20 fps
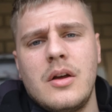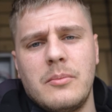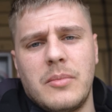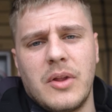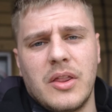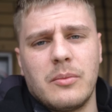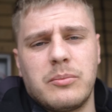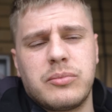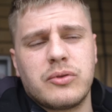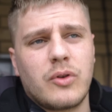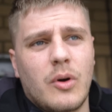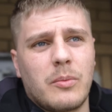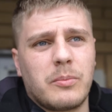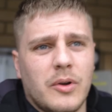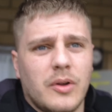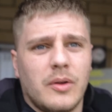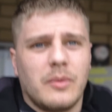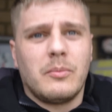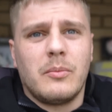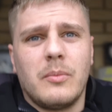But the
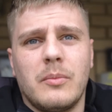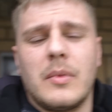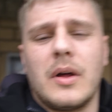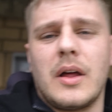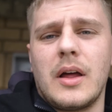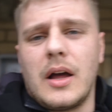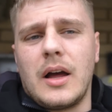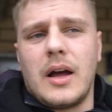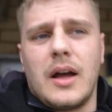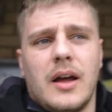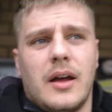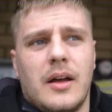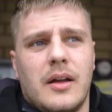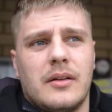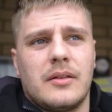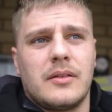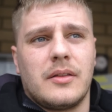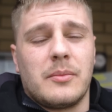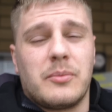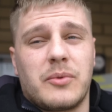problem
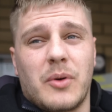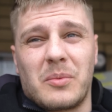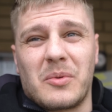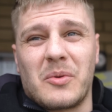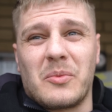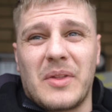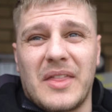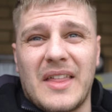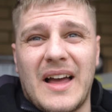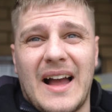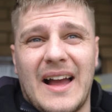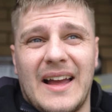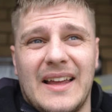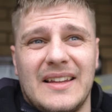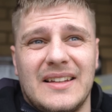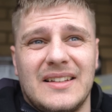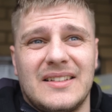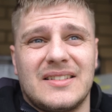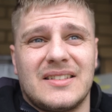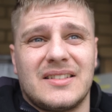with that
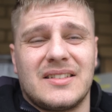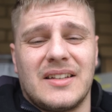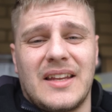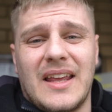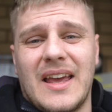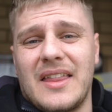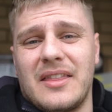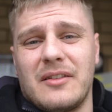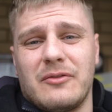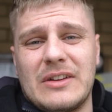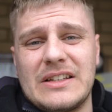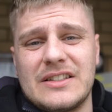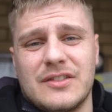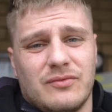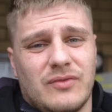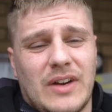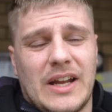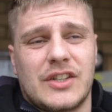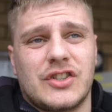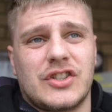is, yeah, the
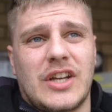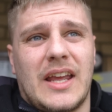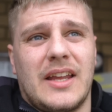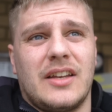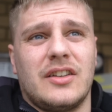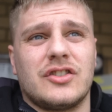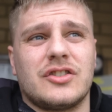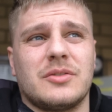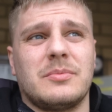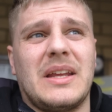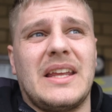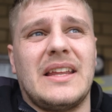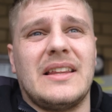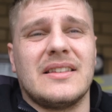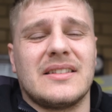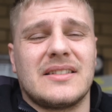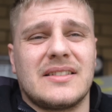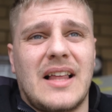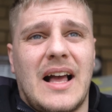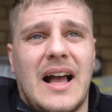recent reg change
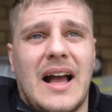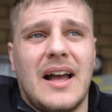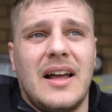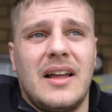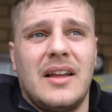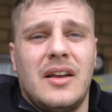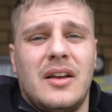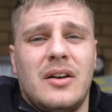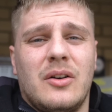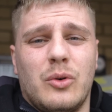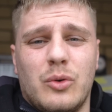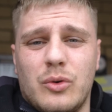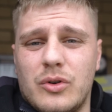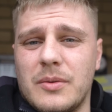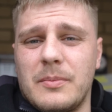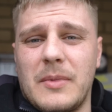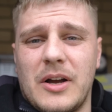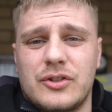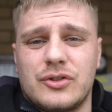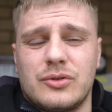means that all
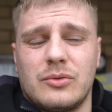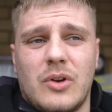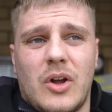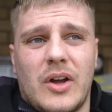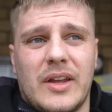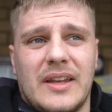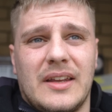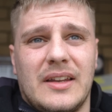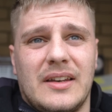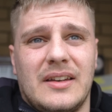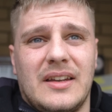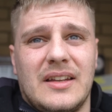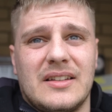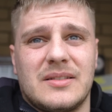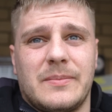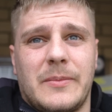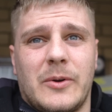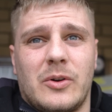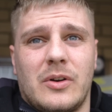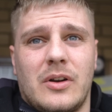commercial lighting
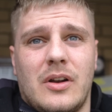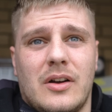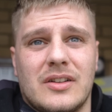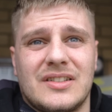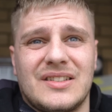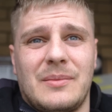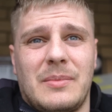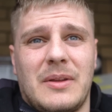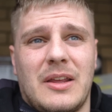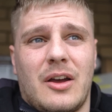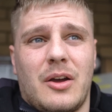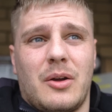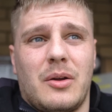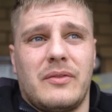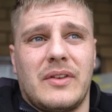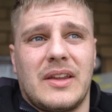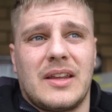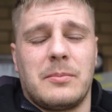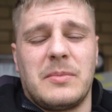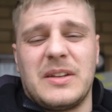needs to be on an RCBO
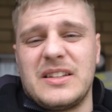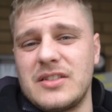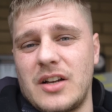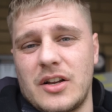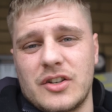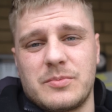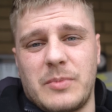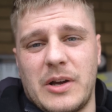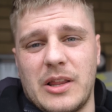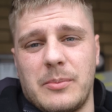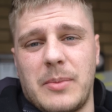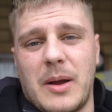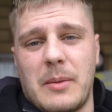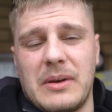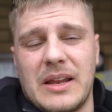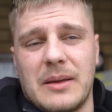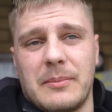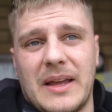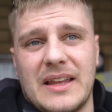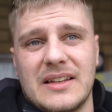if it can be touched by the
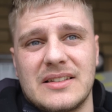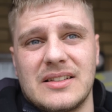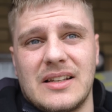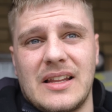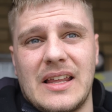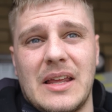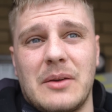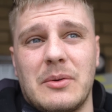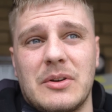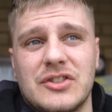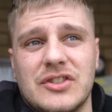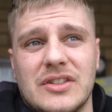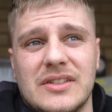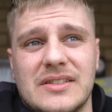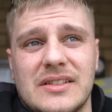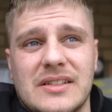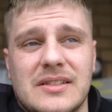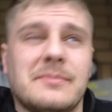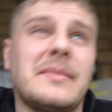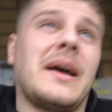public, basically, which
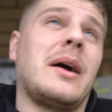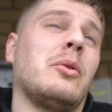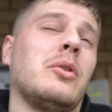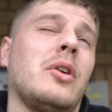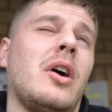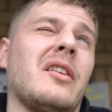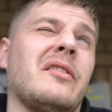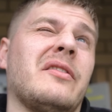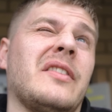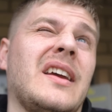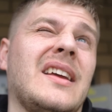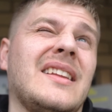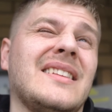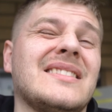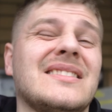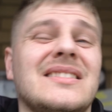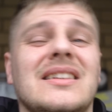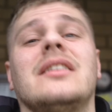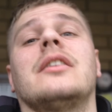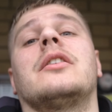is metal light
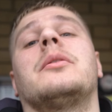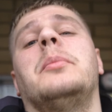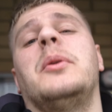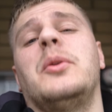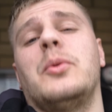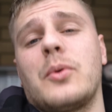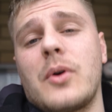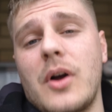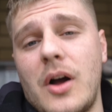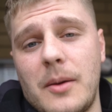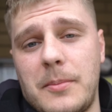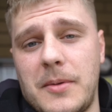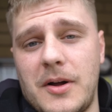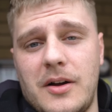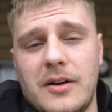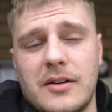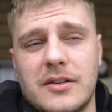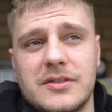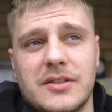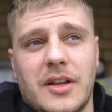fittings in a communal car
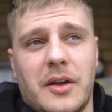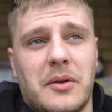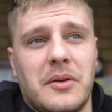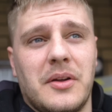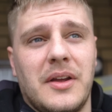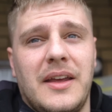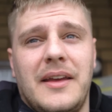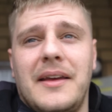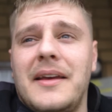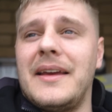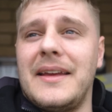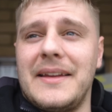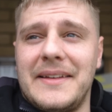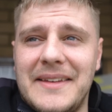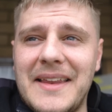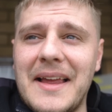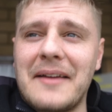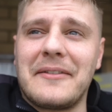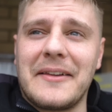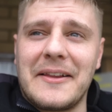park, so
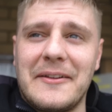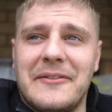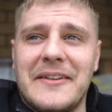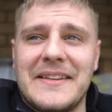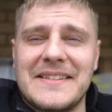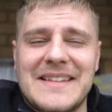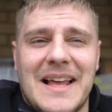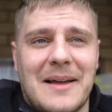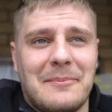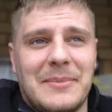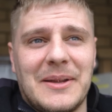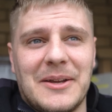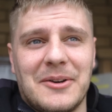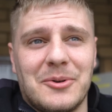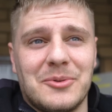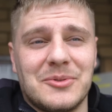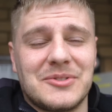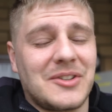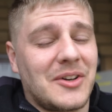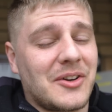it definitely fits that
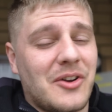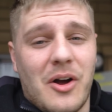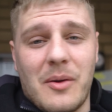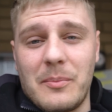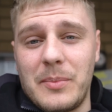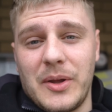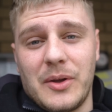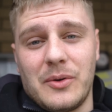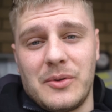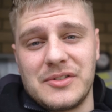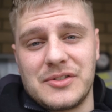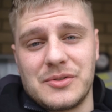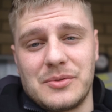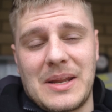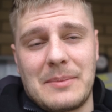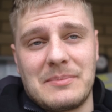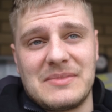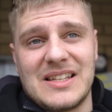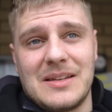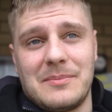bill. So I can't put it onto
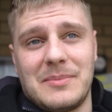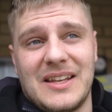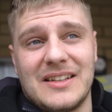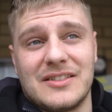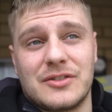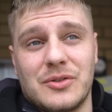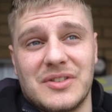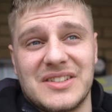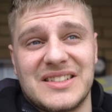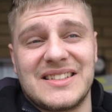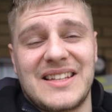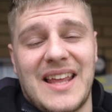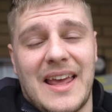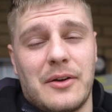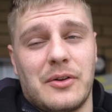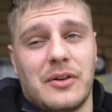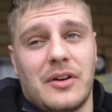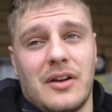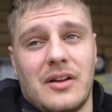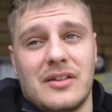an MCB, it's got to stay
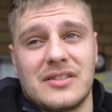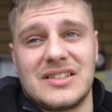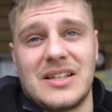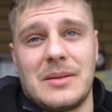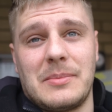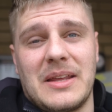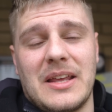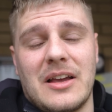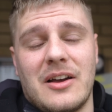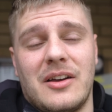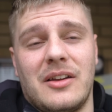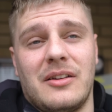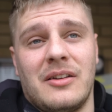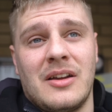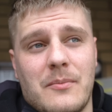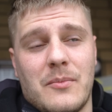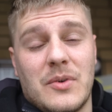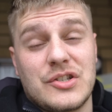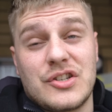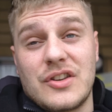on an
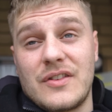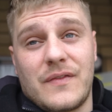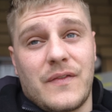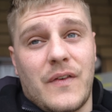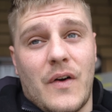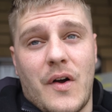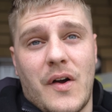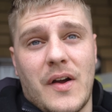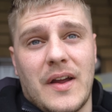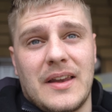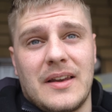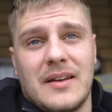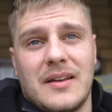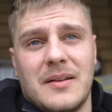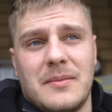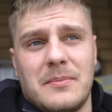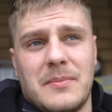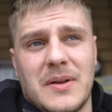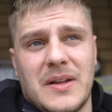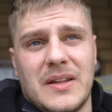RCBO, which is fine.
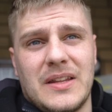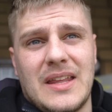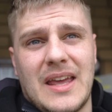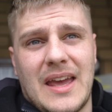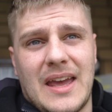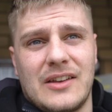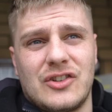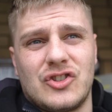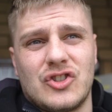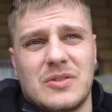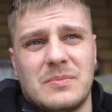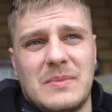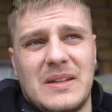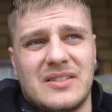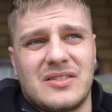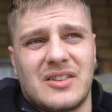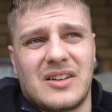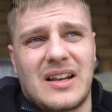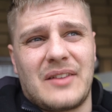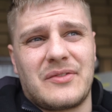But yeah, it just
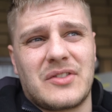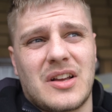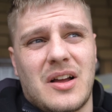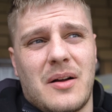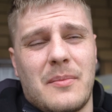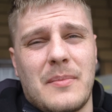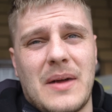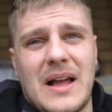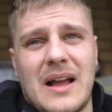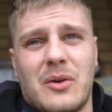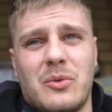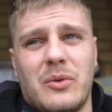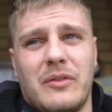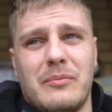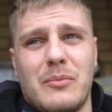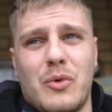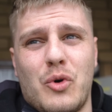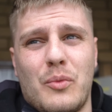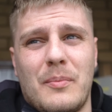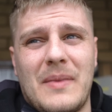means I'm gonna have to come back
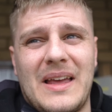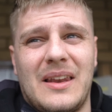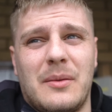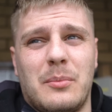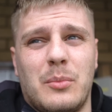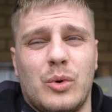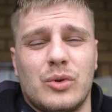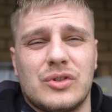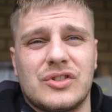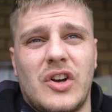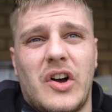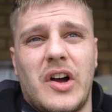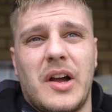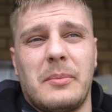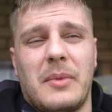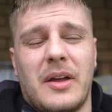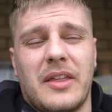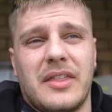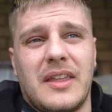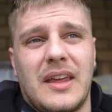with more men and more
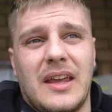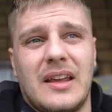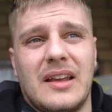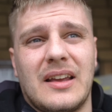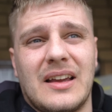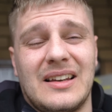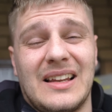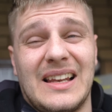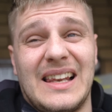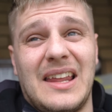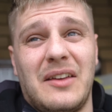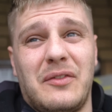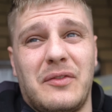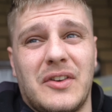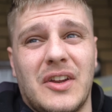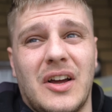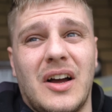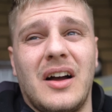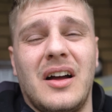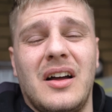time, I think, and a
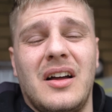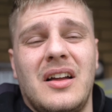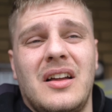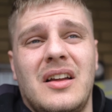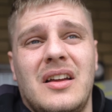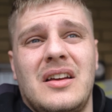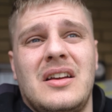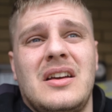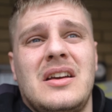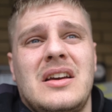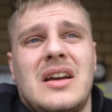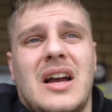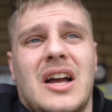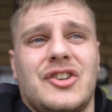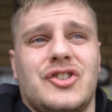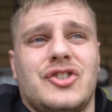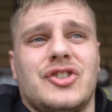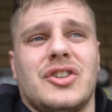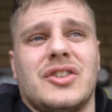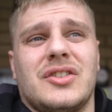lifter,
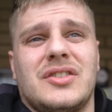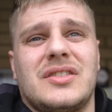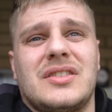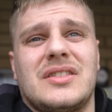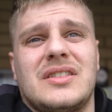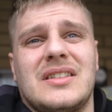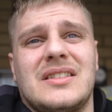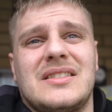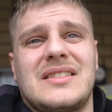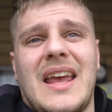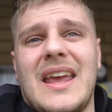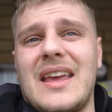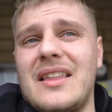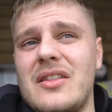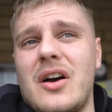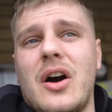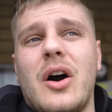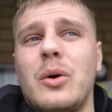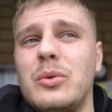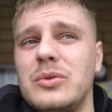and just take
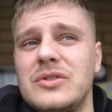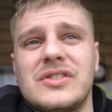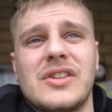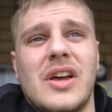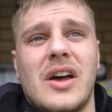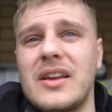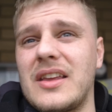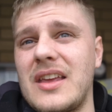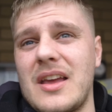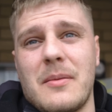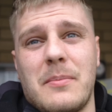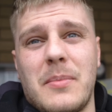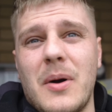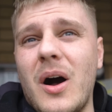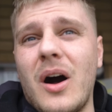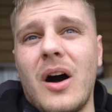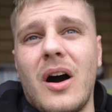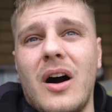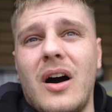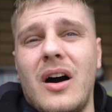the whole circuit
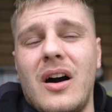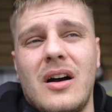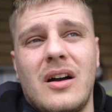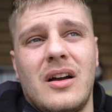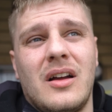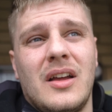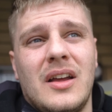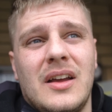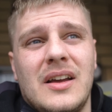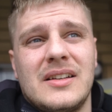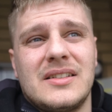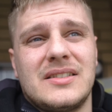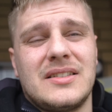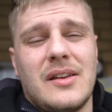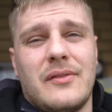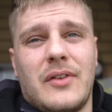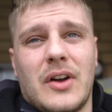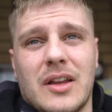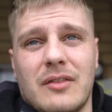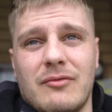apart,
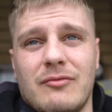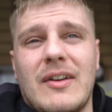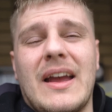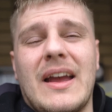see if I can